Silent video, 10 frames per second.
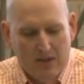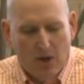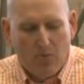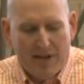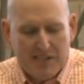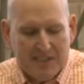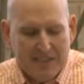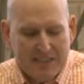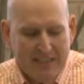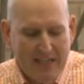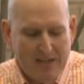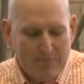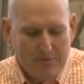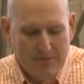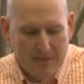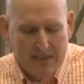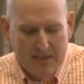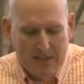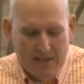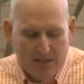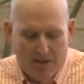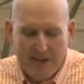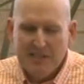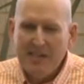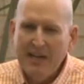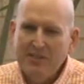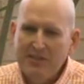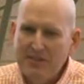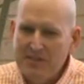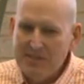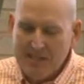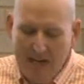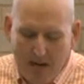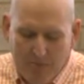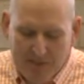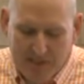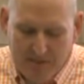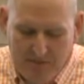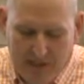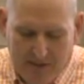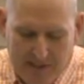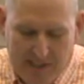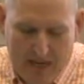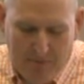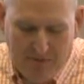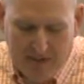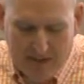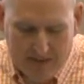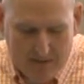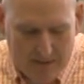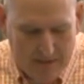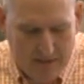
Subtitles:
or resting in camp. The greatest danger during this time was the Confederate sniper fire,